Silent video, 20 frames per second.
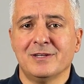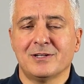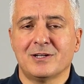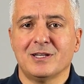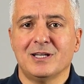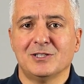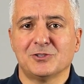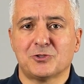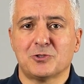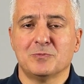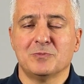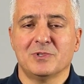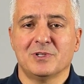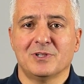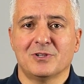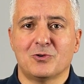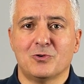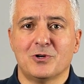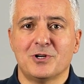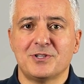
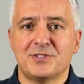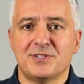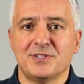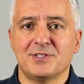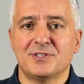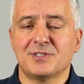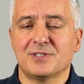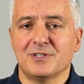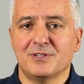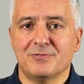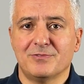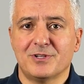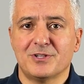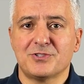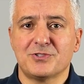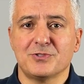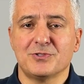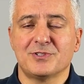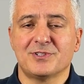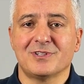in-classroom courses
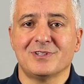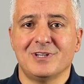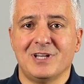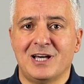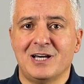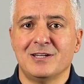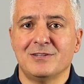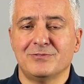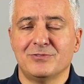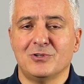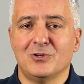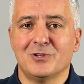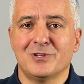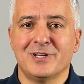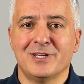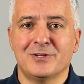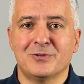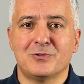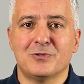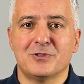versus live
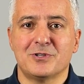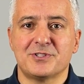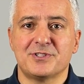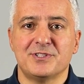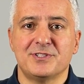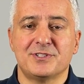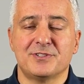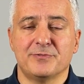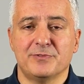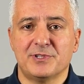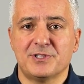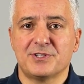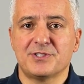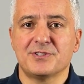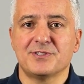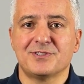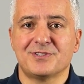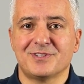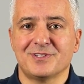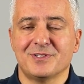online courses
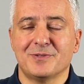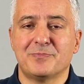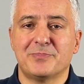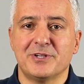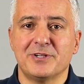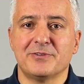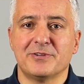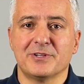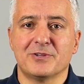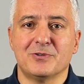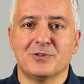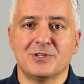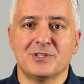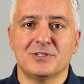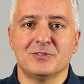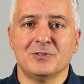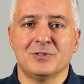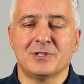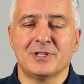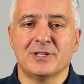versus
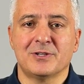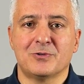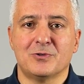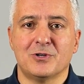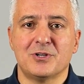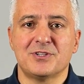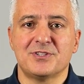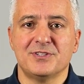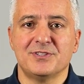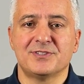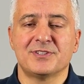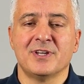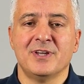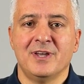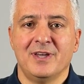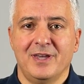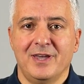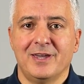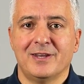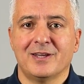pre-recorded online courses,
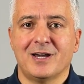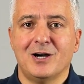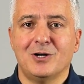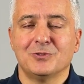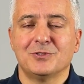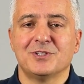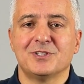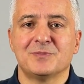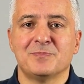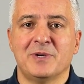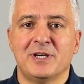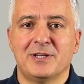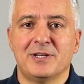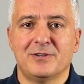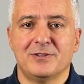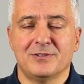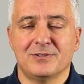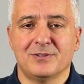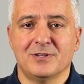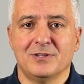and how these
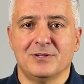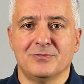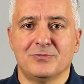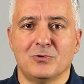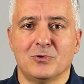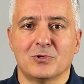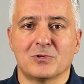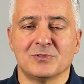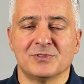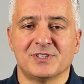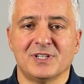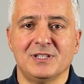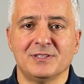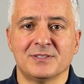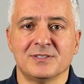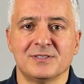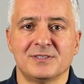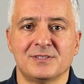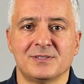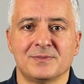matter for
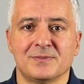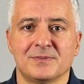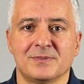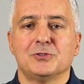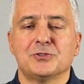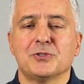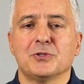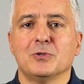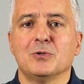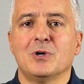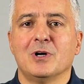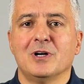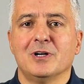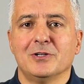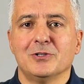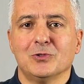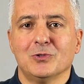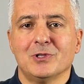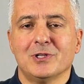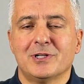consultants.
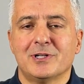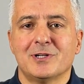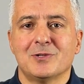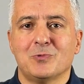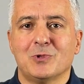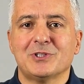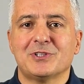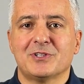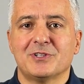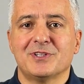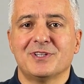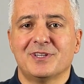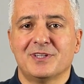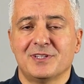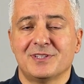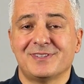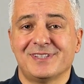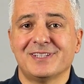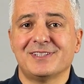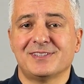Also, you'll learn what are
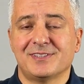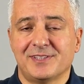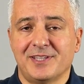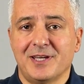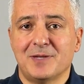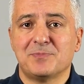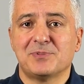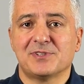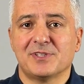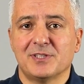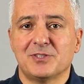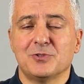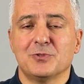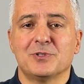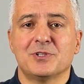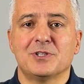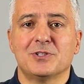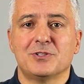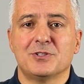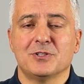the 6 steps that
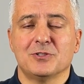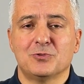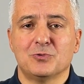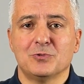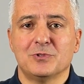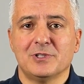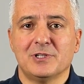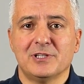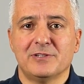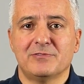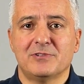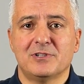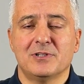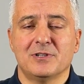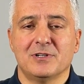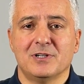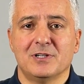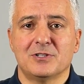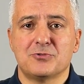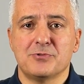you need to
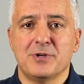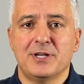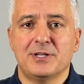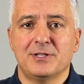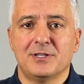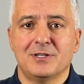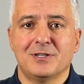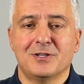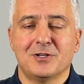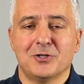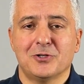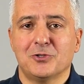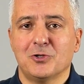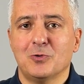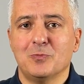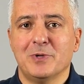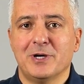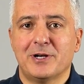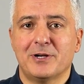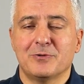deliver a training,
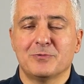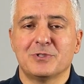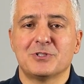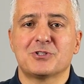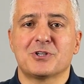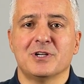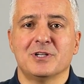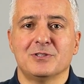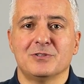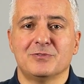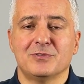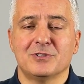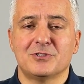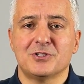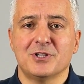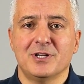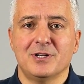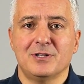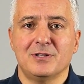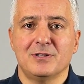no matter which kind of a
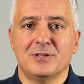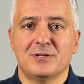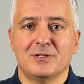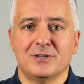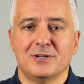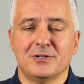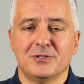channel